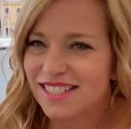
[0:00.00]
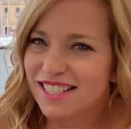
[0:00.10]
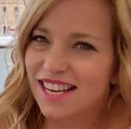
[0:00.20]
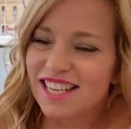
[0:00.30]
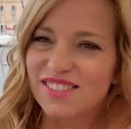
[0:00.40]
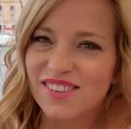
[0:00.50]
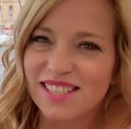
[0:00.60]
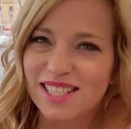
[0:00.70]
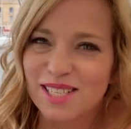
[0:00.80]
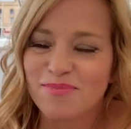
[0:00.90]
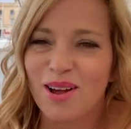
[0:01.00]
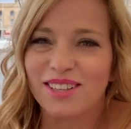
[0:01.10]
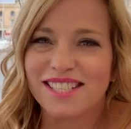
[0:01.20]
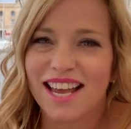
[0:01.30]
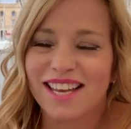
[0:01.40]
Today's visit to
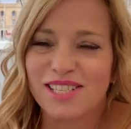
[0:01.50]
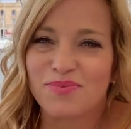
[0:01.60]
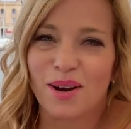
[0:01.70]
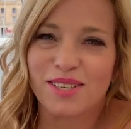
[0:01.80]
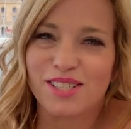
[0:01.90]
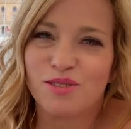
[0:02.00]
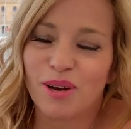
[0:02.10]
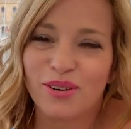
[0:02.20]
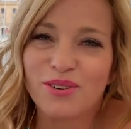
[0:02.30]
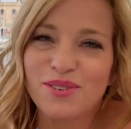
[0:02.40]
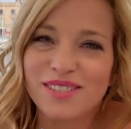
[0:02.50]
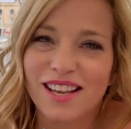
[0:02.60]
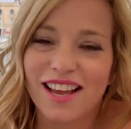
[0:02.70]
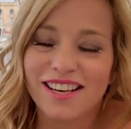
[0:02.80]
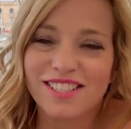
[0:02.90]
Malta is brought to you by
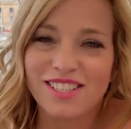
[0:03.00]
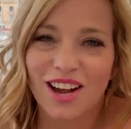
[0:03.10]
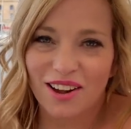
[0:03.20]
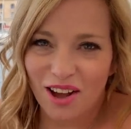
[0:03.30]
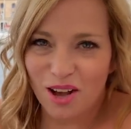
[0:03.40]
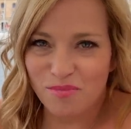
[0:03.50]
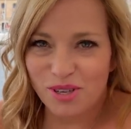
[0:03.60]
cruiseline.com,